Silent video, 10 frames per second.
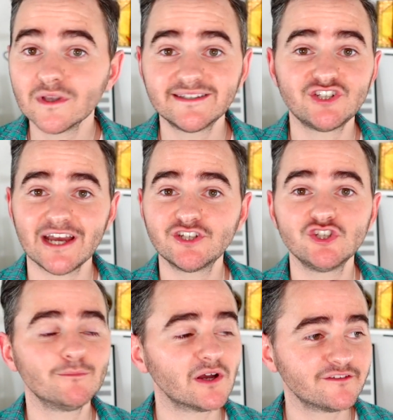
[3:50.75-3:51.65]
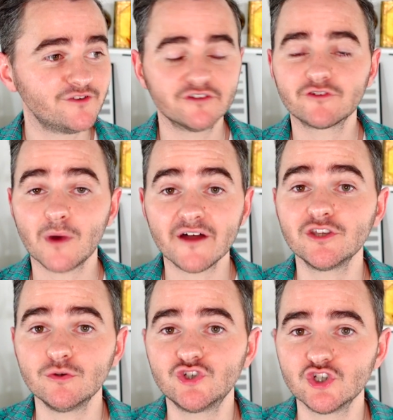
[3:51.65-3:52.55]
One suggestion you might have heard from
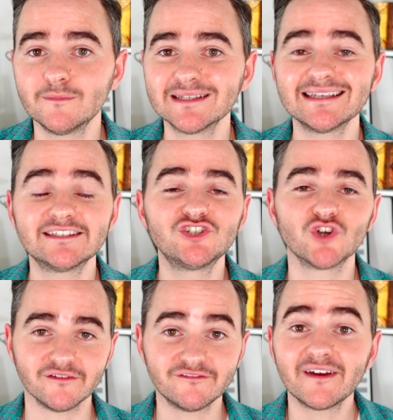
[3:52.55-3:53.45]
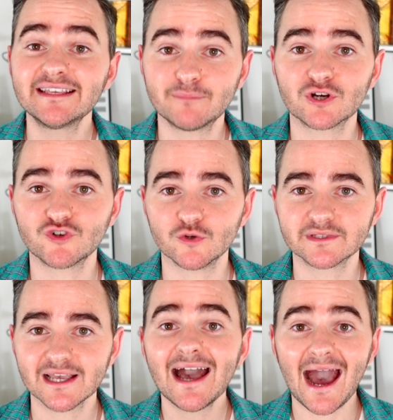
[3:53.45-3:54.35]
other YouTubers is to join Facebook groups,